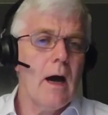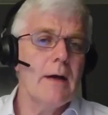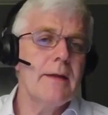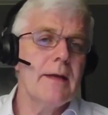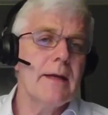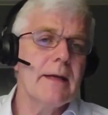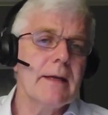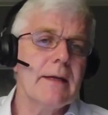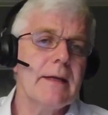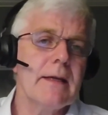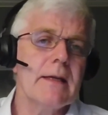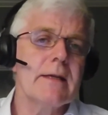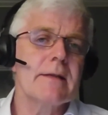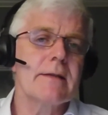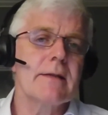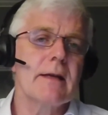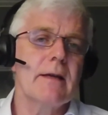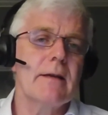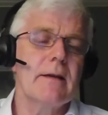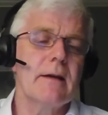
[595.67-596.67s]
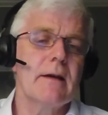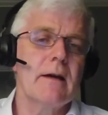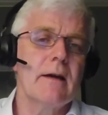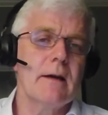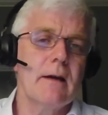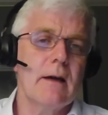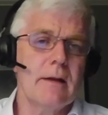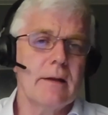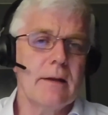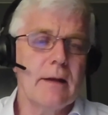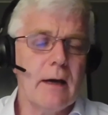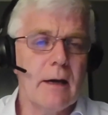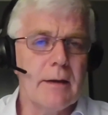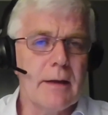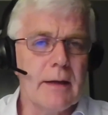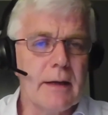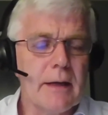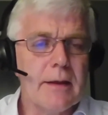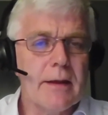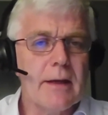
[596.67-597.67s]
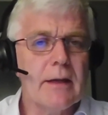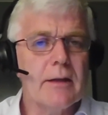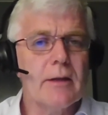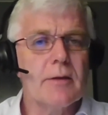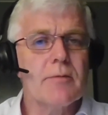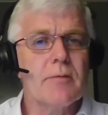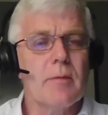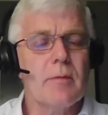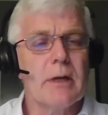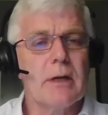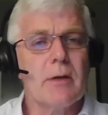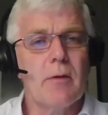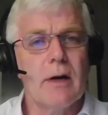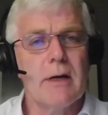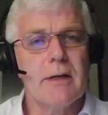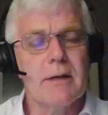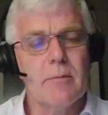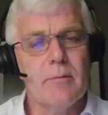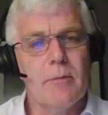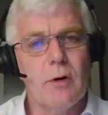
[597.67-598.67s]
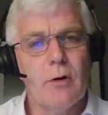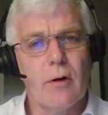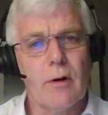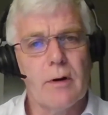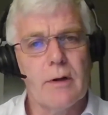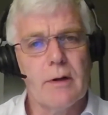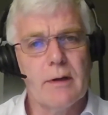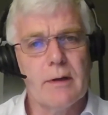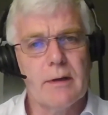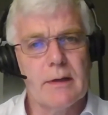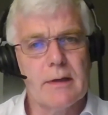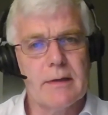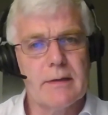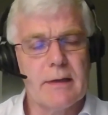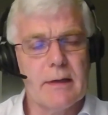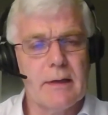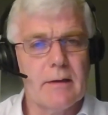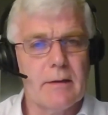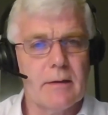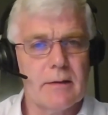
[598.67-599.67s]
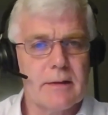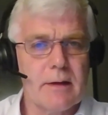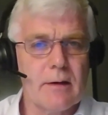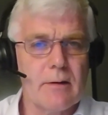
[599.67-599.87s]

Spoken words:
I think it is, and I think a thing that will be quite important is in